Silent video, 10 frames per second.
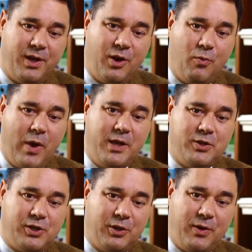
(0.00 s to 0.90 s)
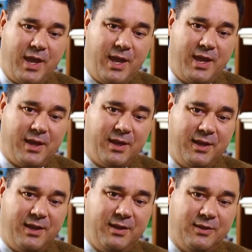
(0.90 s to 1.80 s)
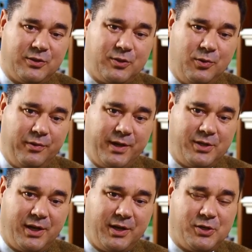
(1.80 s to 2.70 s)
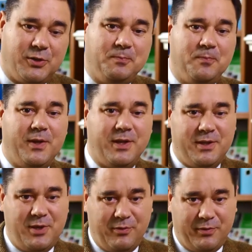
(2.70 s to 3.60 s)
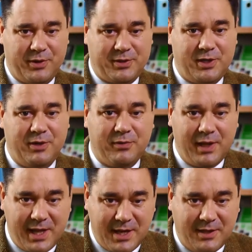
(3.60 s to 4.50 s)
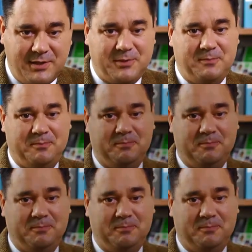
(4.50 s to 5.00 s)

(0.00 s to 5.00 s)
awaits you here in the School of Education at the University of Leeds.